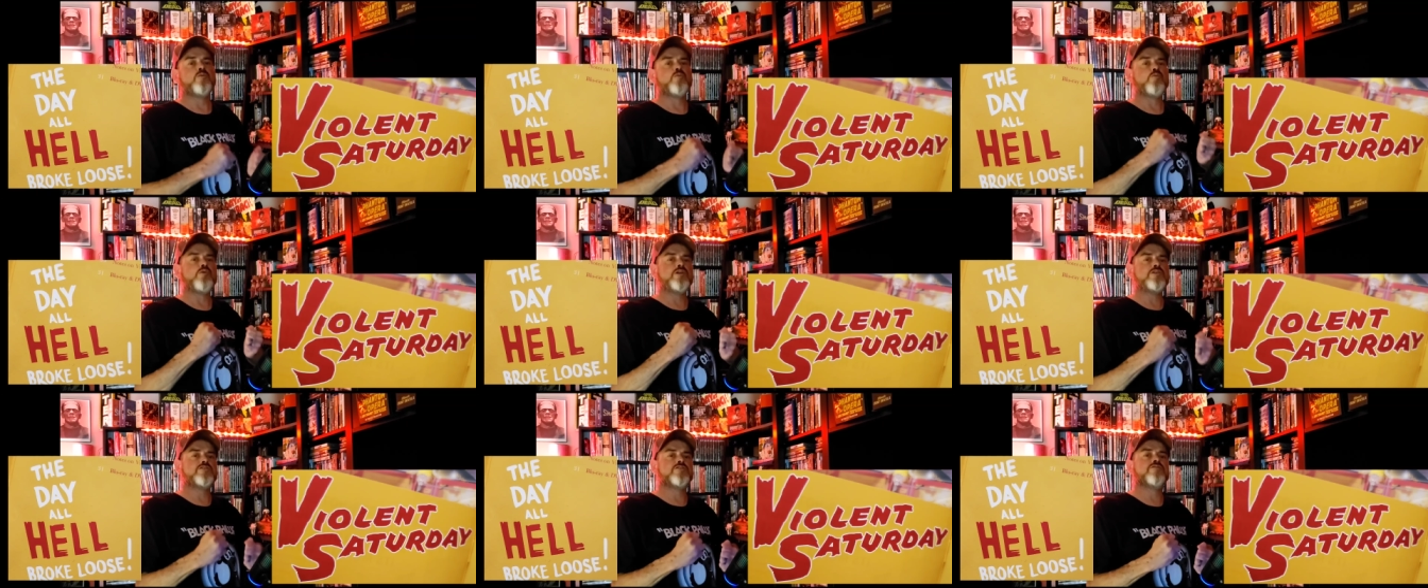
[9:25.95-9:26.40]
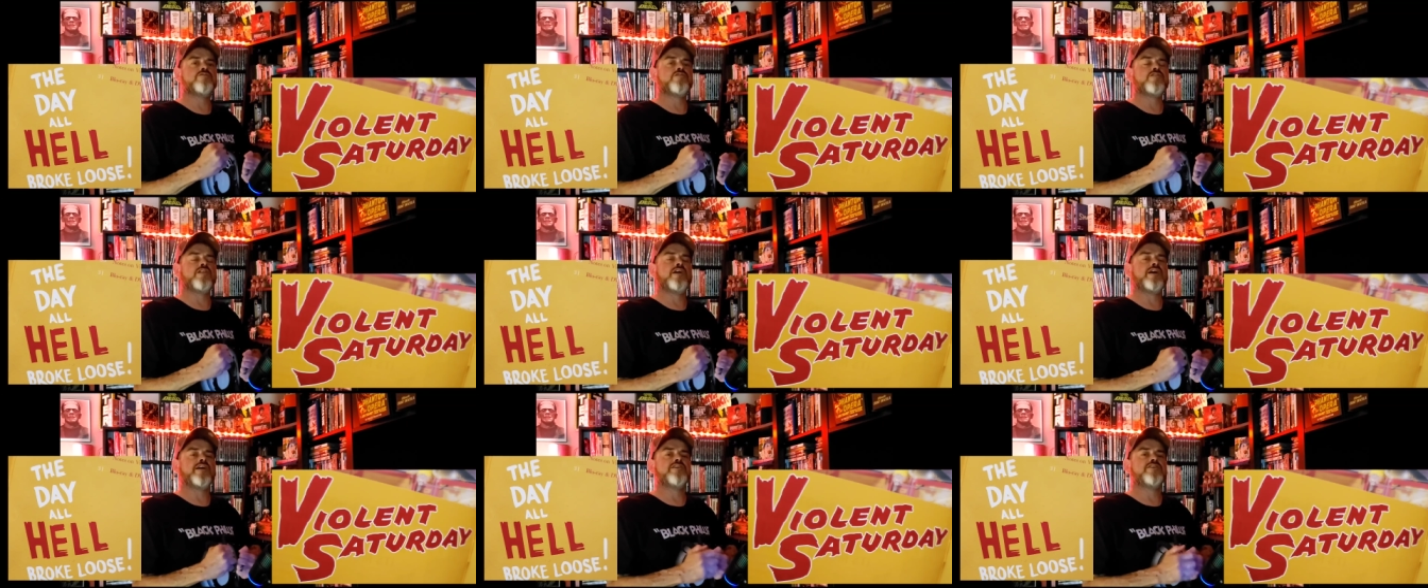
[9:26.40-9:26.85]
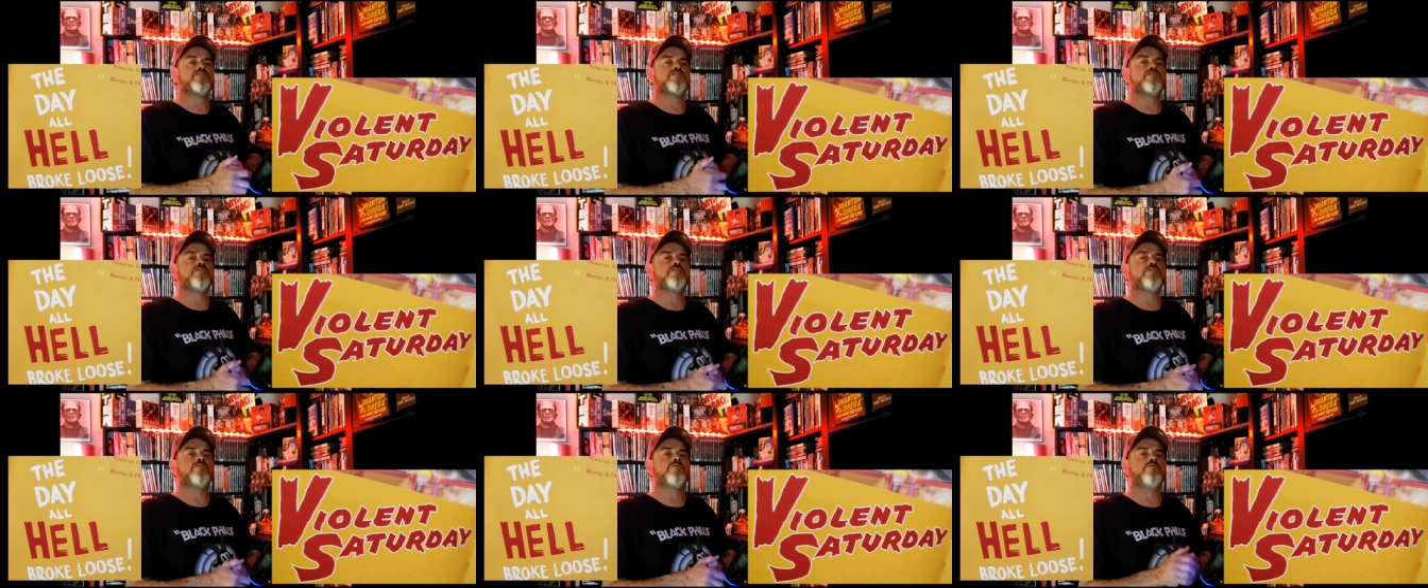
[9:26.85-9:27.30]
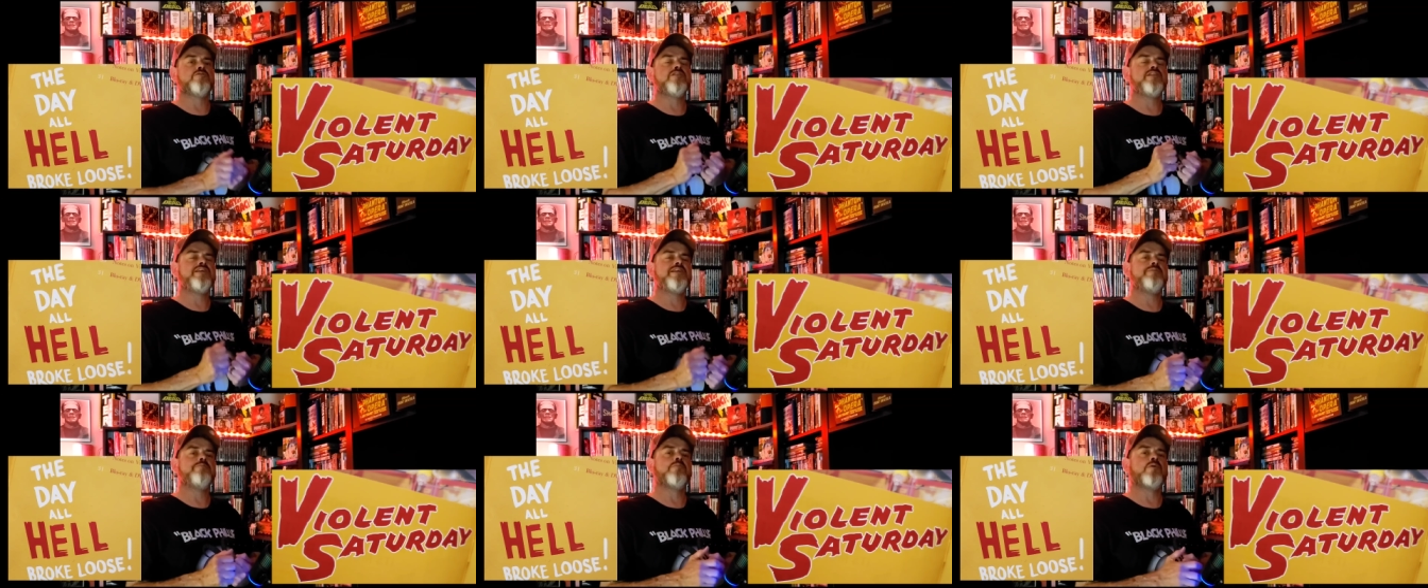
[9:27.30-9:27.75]
Richard Fleischer,
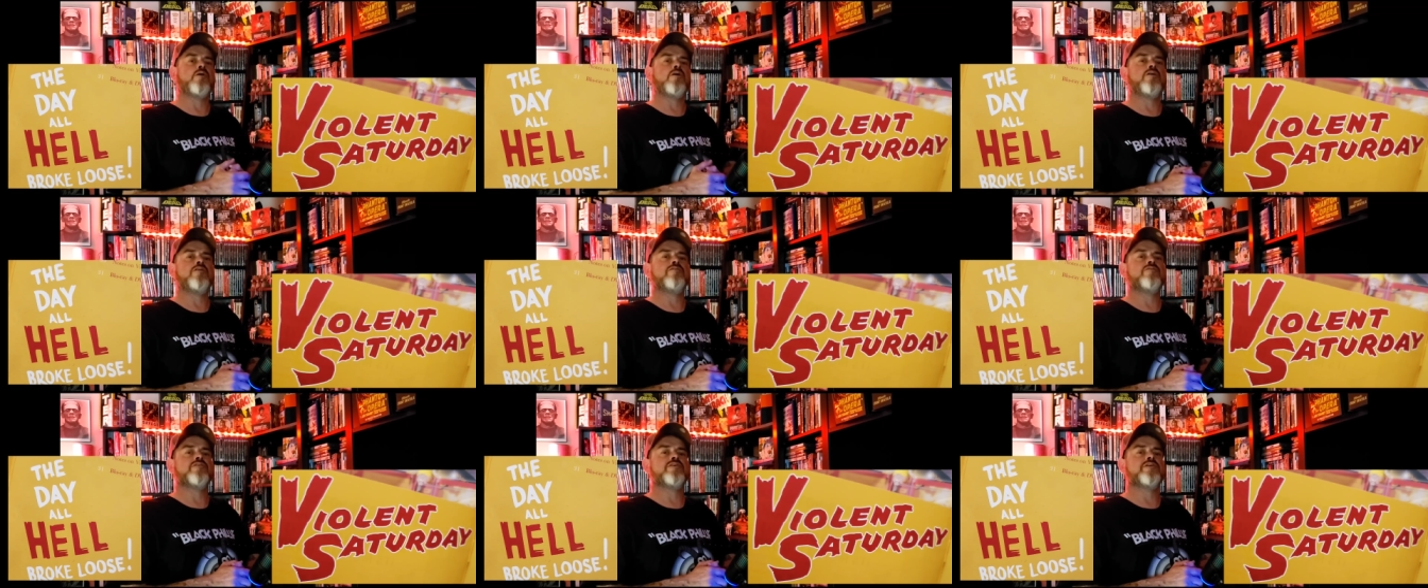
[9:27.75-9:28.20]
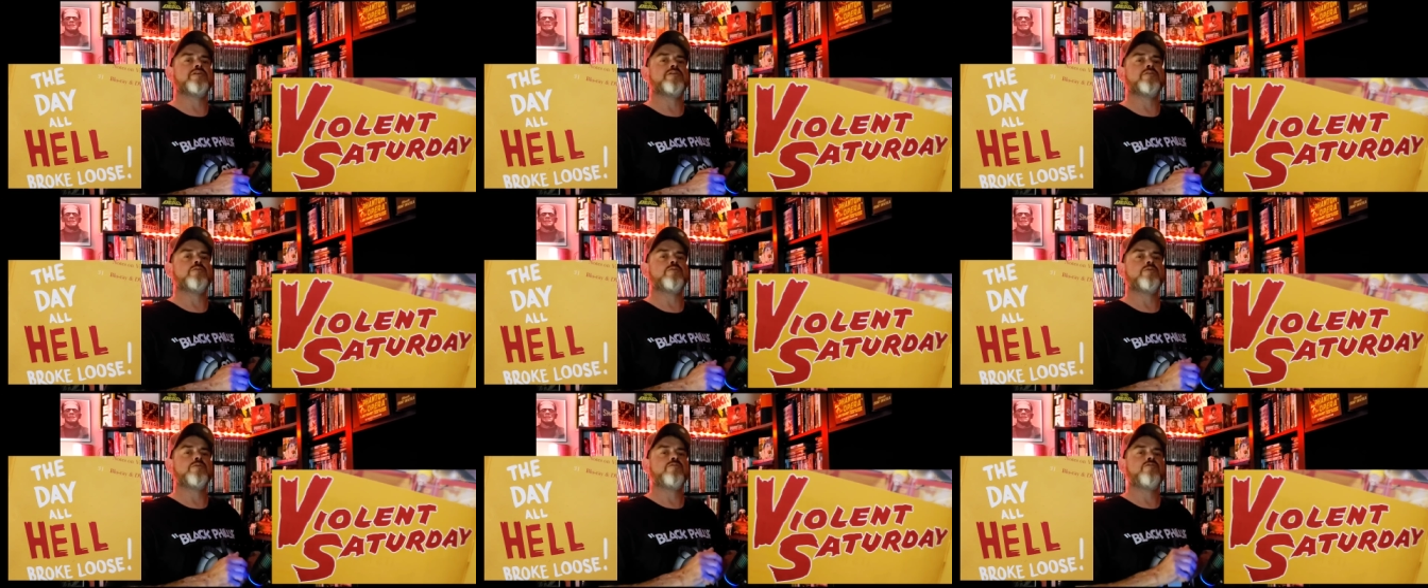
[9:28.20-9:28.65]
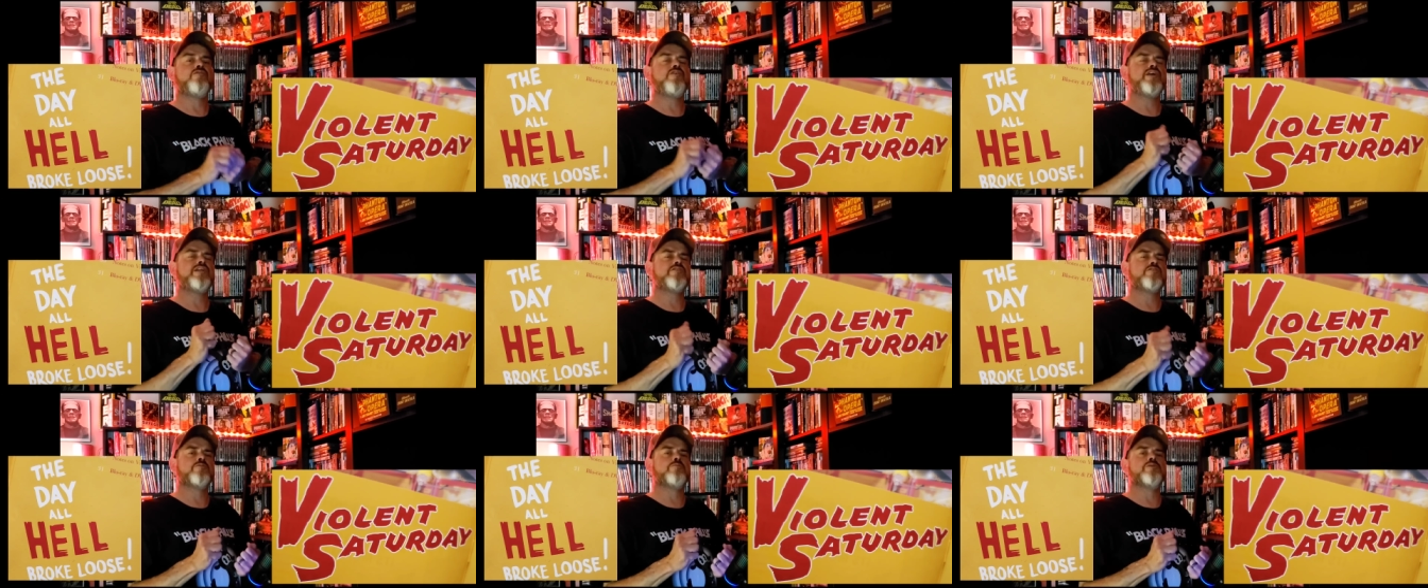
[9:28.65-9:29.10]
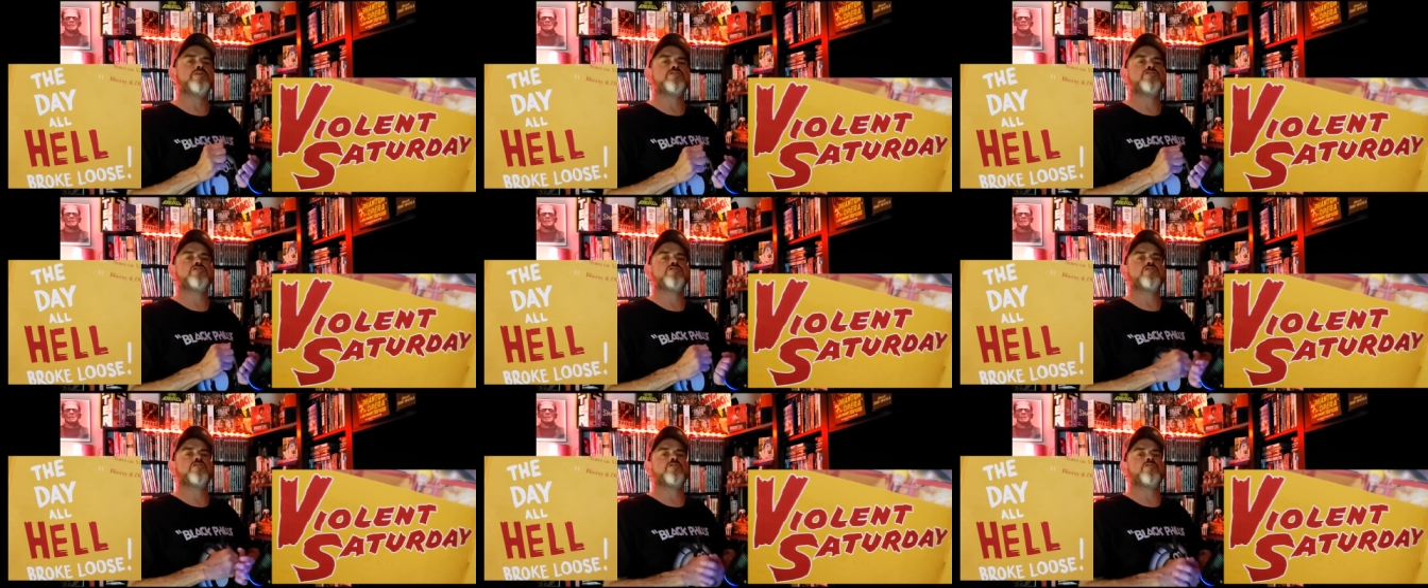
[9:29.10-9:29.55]
Lee Marvin, Victor
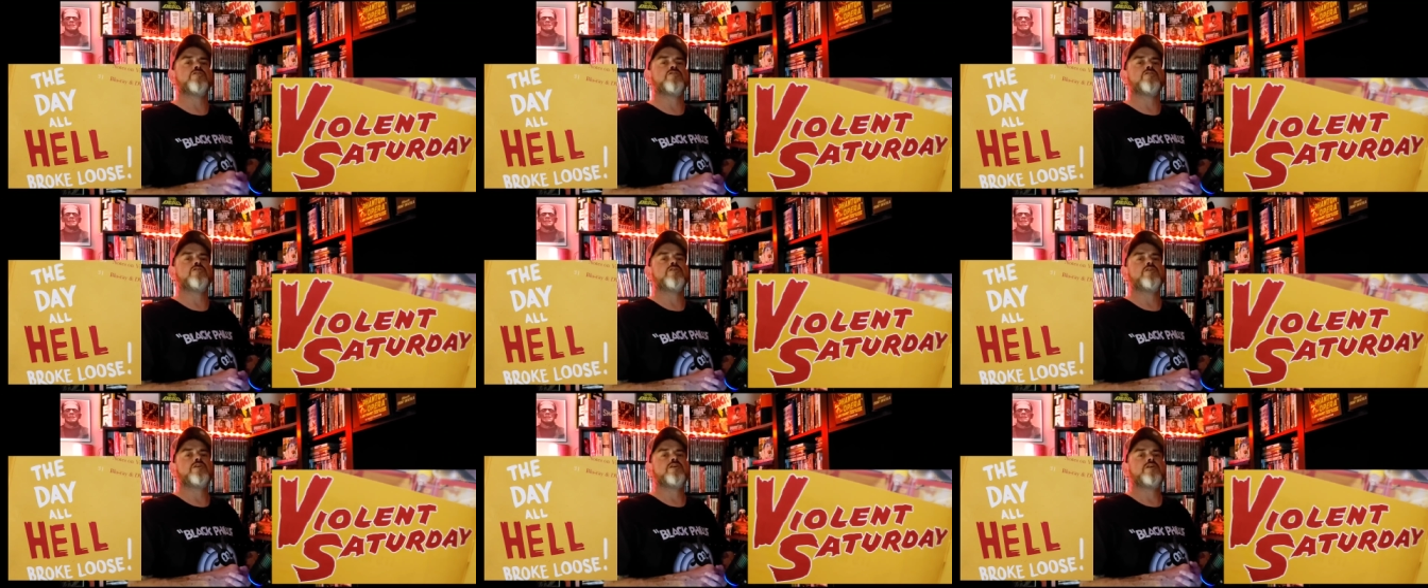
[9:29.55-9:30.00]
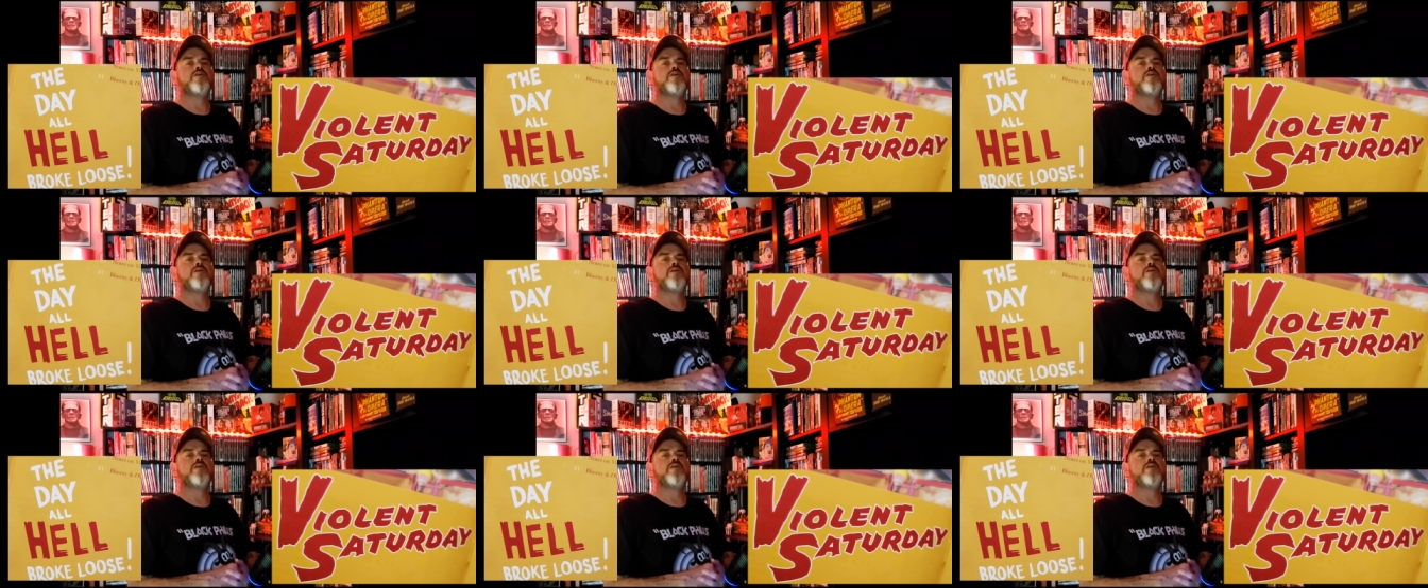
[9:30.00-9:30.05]
Mature.